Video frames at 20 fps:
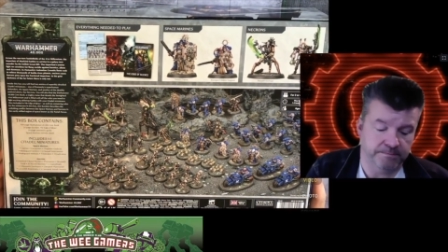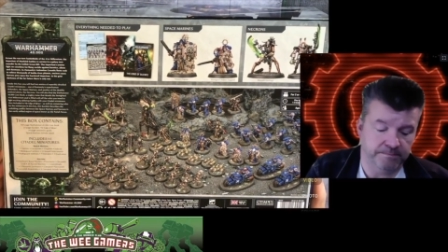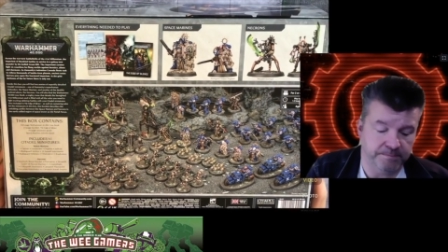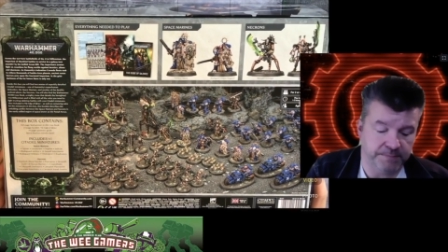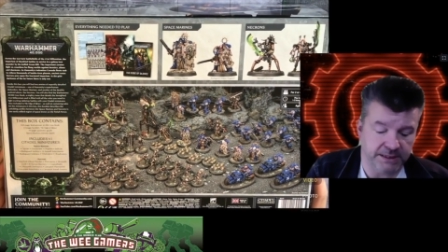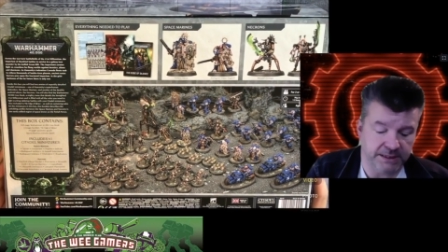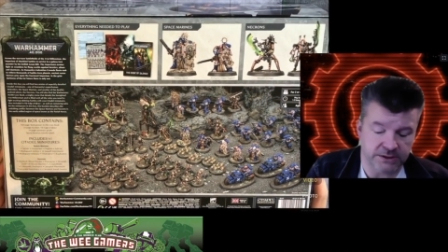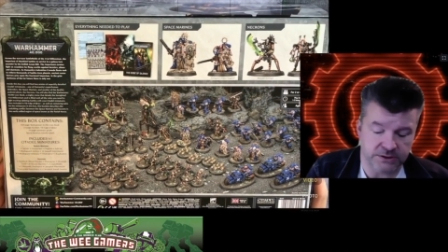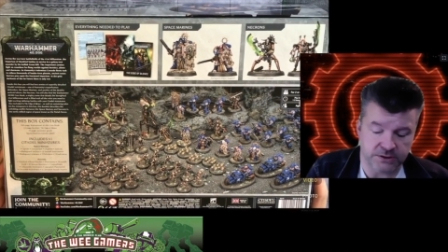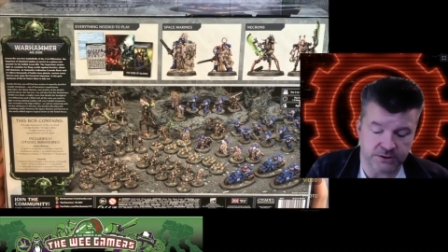
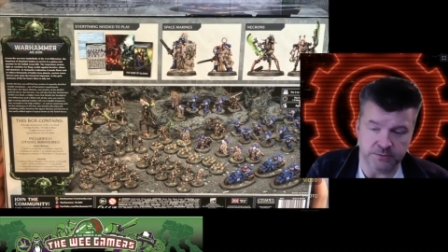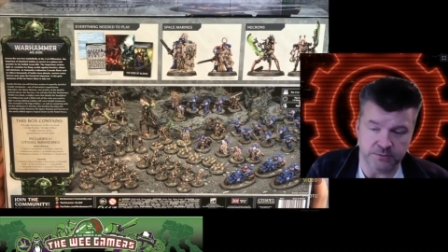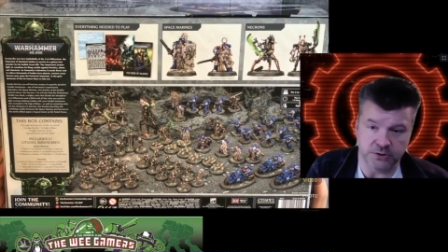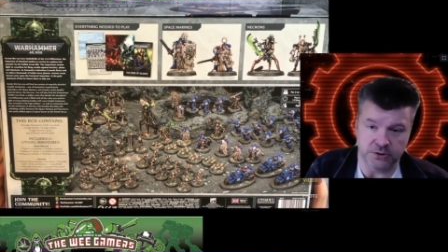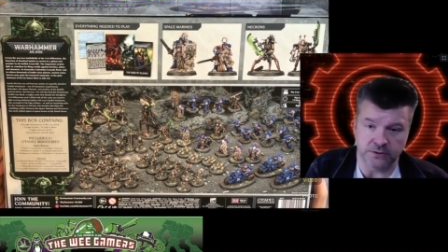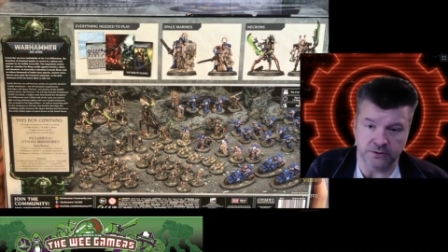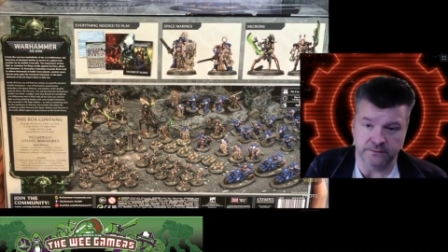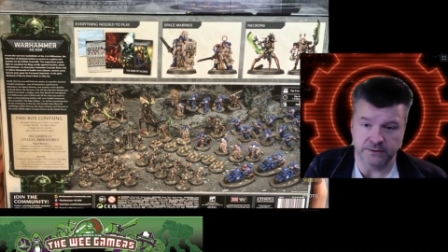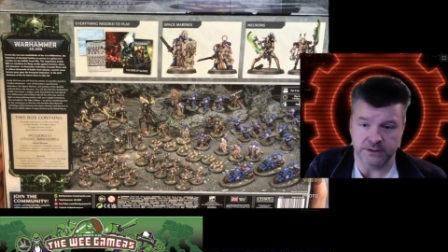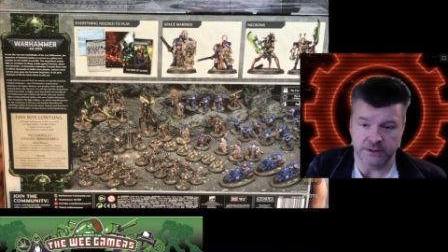biggest
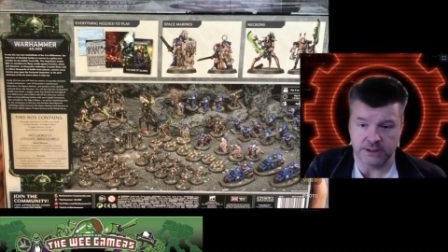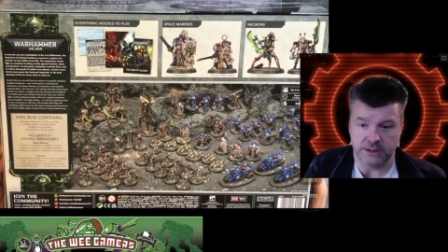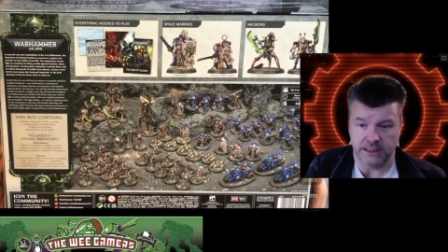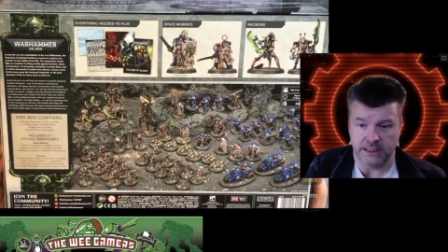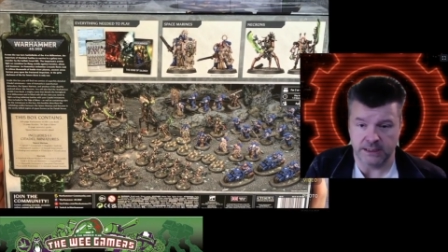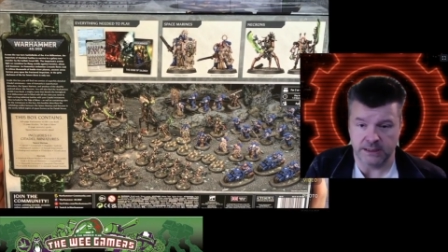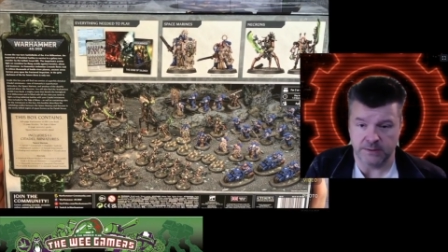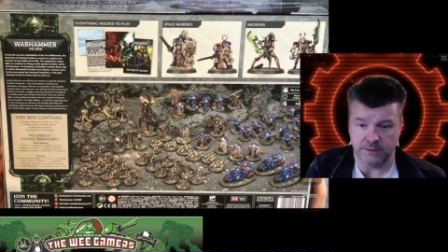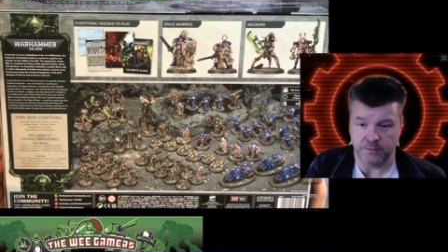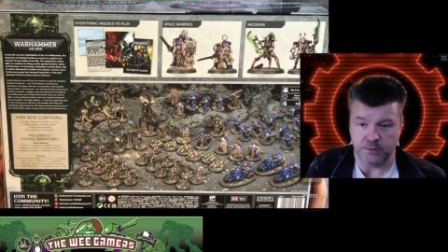observance, I
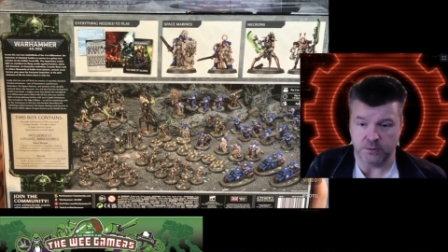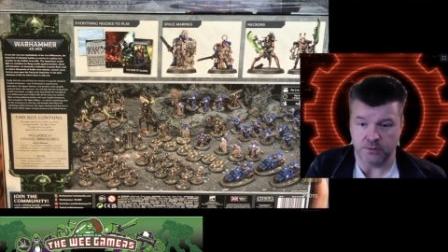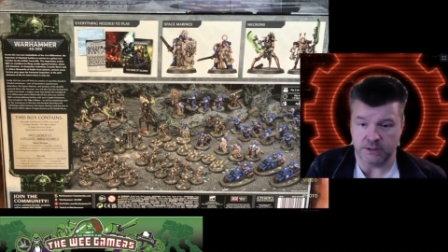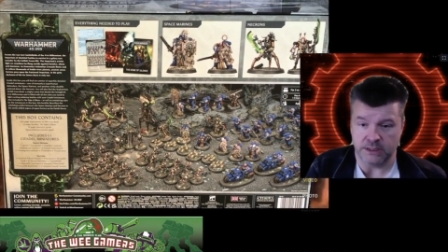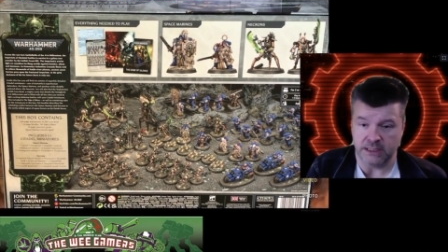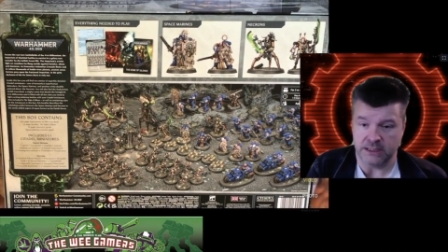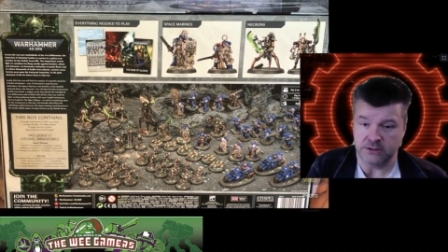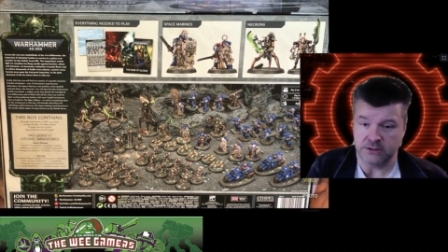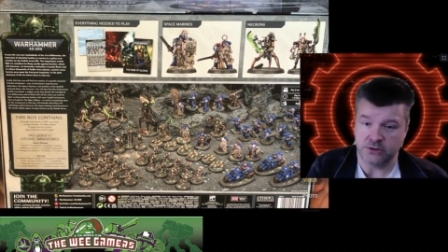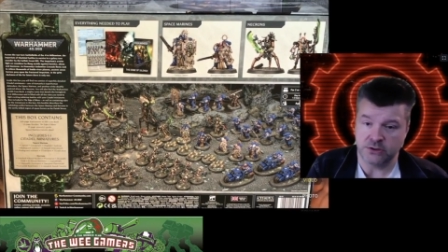suppose,
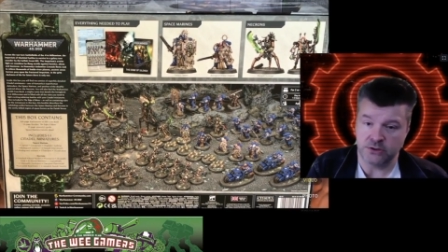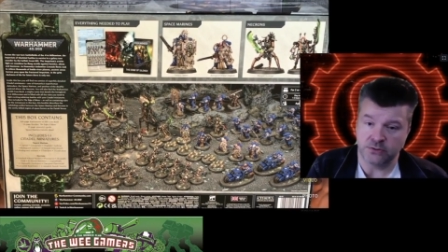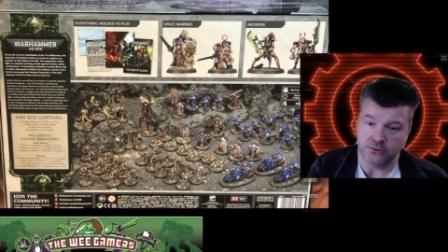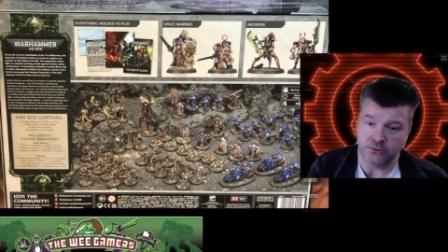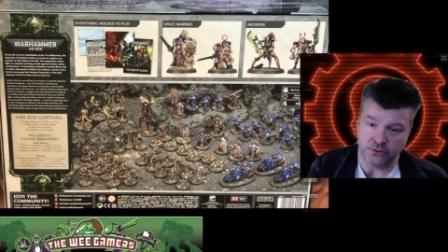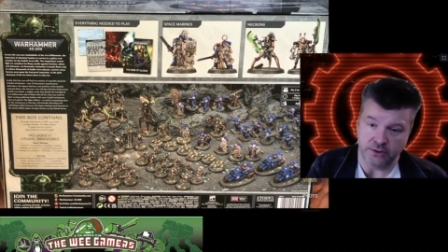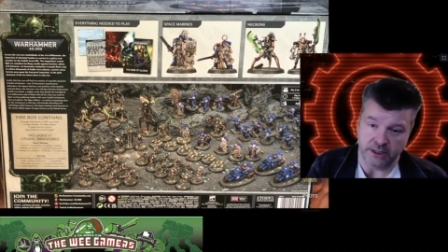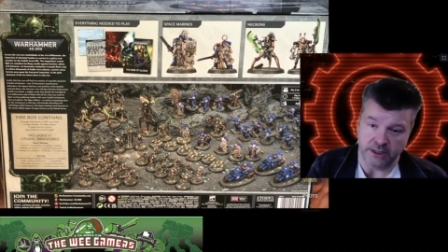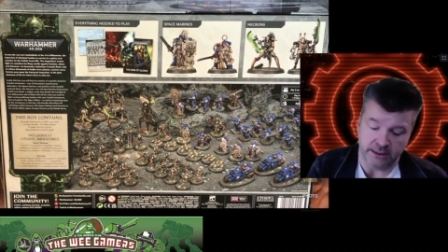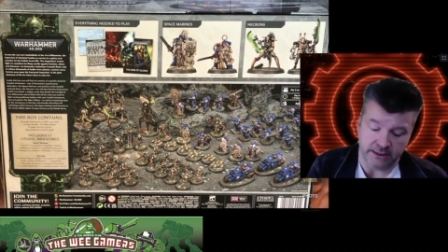is there's no
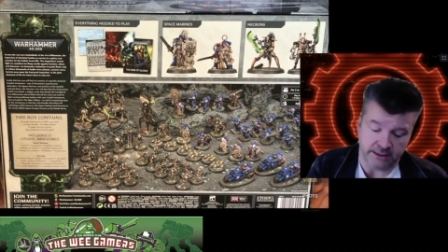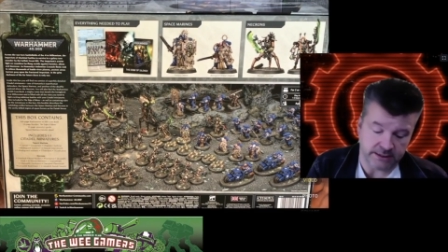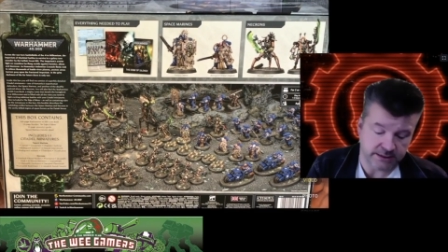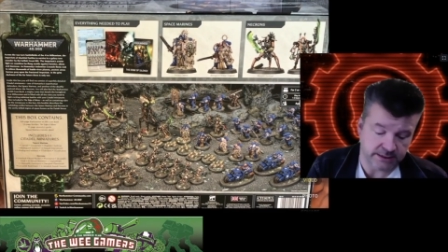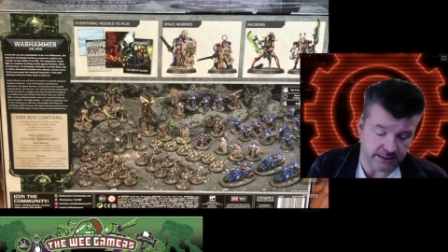terrain in this.